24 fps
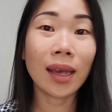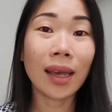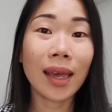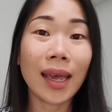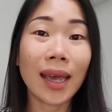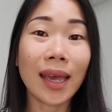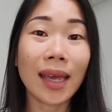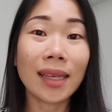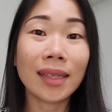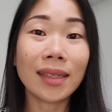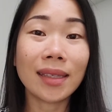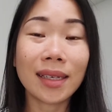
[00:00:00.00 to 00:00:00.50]

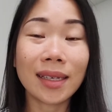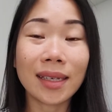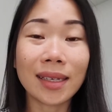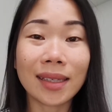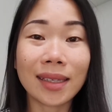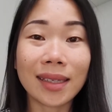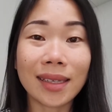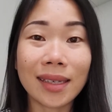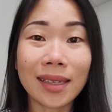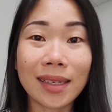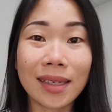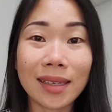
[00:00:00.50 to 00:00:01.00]
And
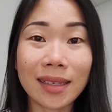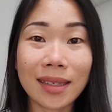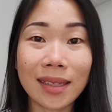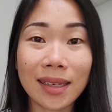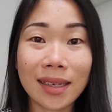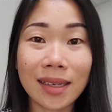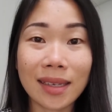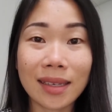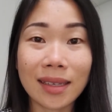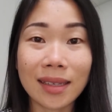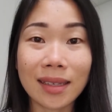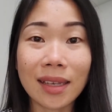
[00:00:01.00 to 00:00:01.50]
it is
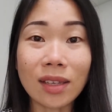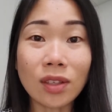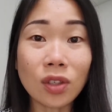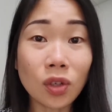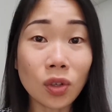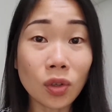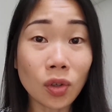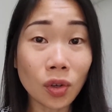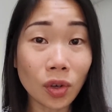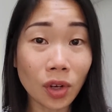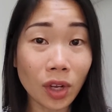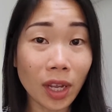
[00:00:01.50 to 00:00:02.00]
his
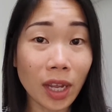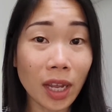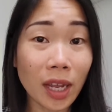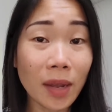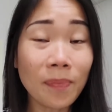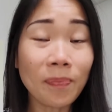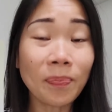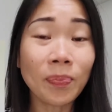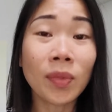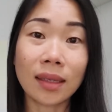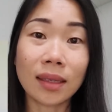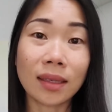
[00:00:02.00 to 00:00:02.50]

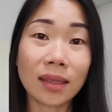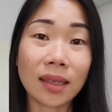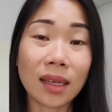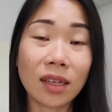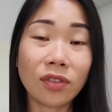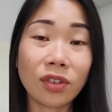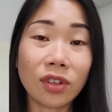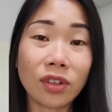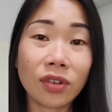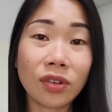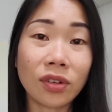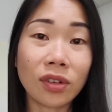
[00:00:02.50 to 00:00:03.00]
Saint-Honoré.
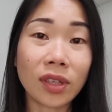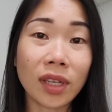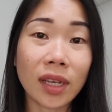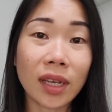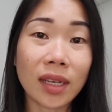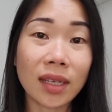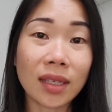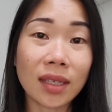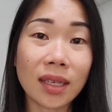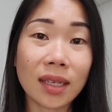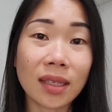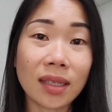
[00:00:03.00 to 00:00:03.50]
Cédric
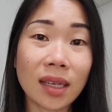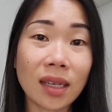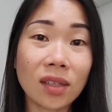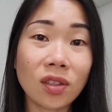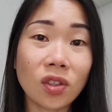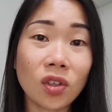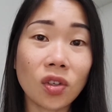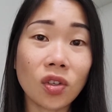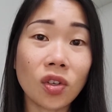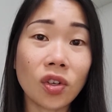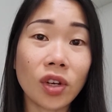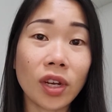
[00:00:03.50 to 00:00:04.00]
Grolet's
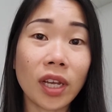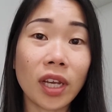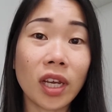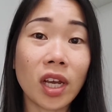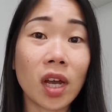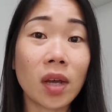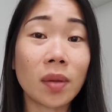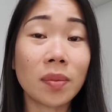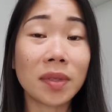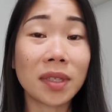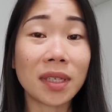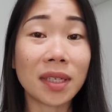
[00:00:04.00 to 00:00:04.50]
Saint-Honoré
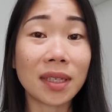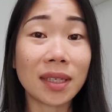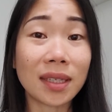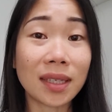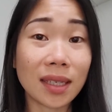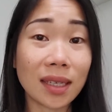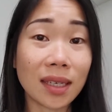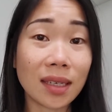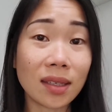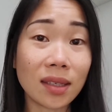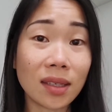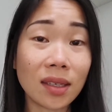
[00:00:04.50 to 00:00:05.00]
comes in
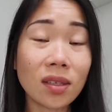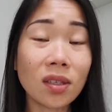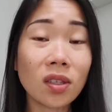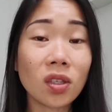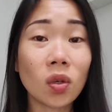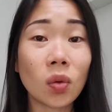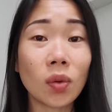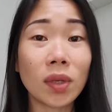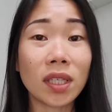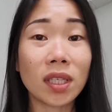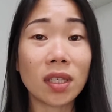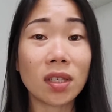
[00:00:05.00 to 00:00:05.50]
season,
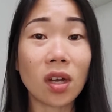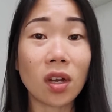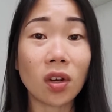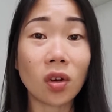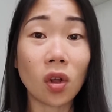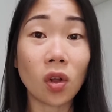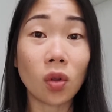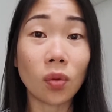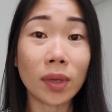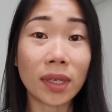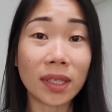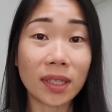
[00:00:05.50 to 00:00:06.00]
so it's not
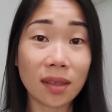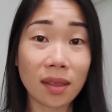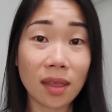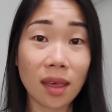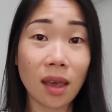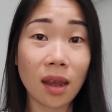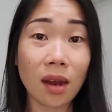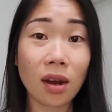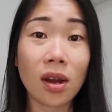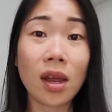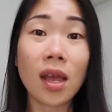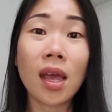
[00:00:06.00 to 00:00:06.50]
always
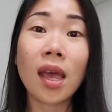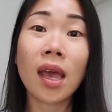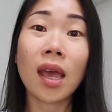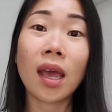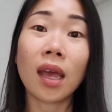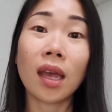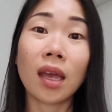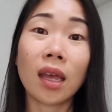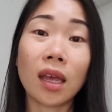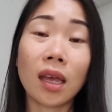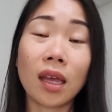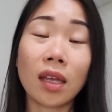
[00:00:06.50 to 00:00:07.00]
there.
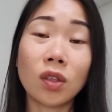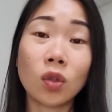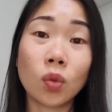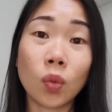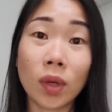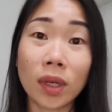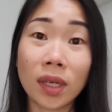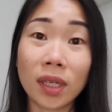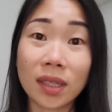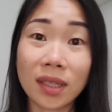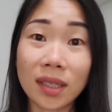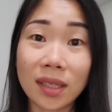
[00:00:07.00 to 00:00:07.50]
And
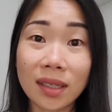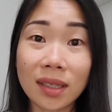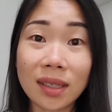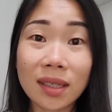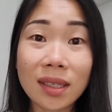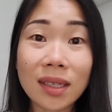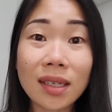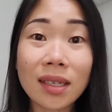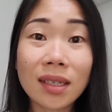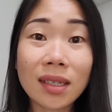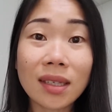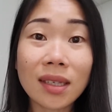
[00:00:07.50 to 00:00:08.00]
when it's in
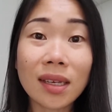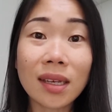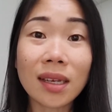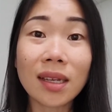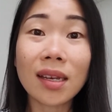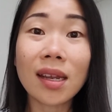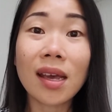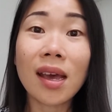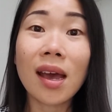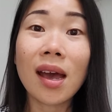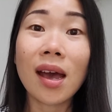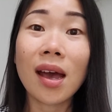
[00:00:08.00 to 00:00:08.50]

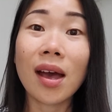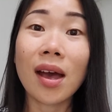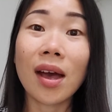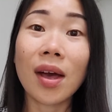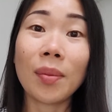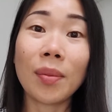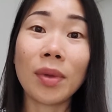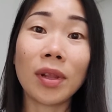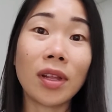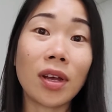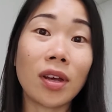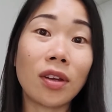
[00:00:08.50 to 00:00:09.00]
season,
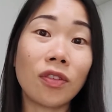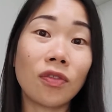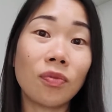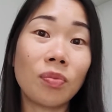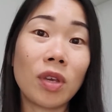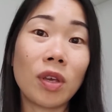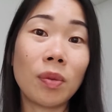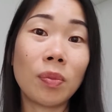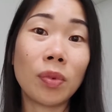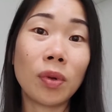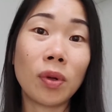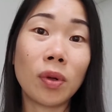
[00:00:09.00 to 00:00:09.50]
a lot of
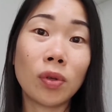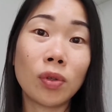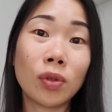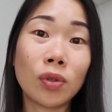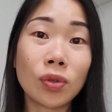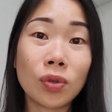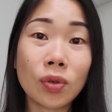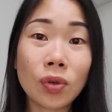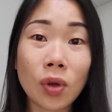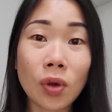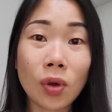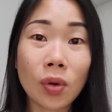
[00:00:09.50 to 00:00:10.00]
people
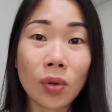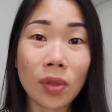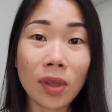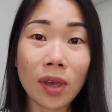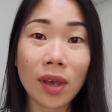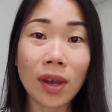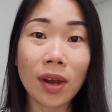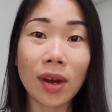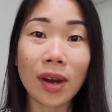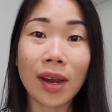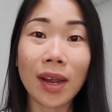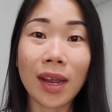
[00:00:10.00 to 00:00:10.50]
do go
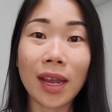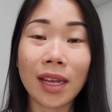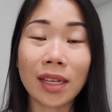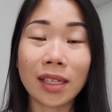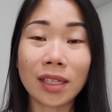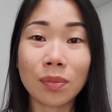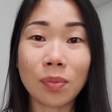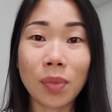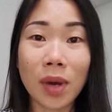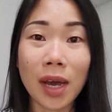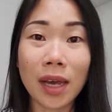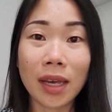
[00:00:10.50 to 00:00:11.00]
there
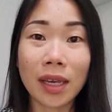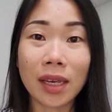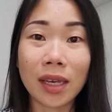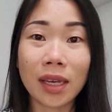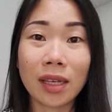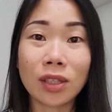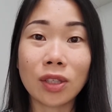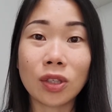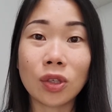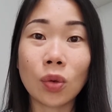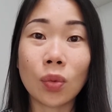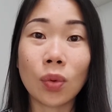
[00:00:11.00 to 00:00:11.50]
and buy
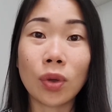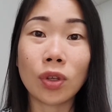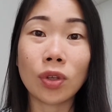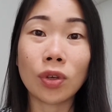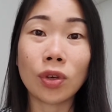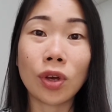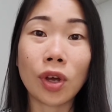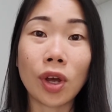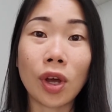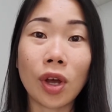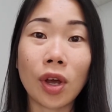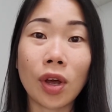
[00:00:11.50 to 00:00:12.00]
it. So when
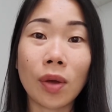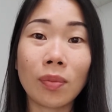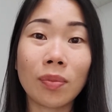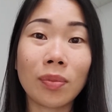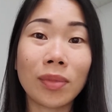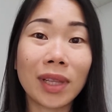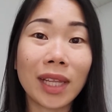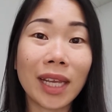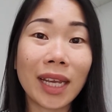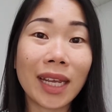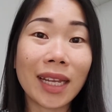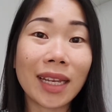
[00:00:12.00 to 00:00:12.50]
you
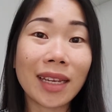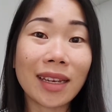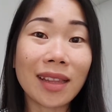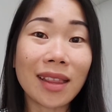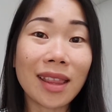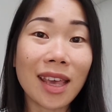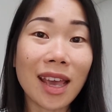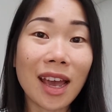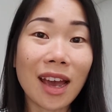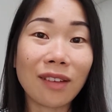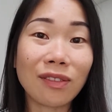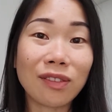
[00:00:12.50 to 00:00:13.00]
come late
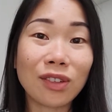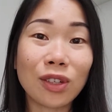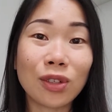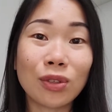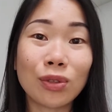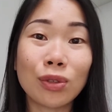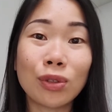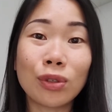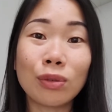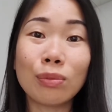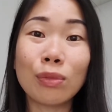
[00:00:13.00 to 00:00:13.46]
in the afternoon,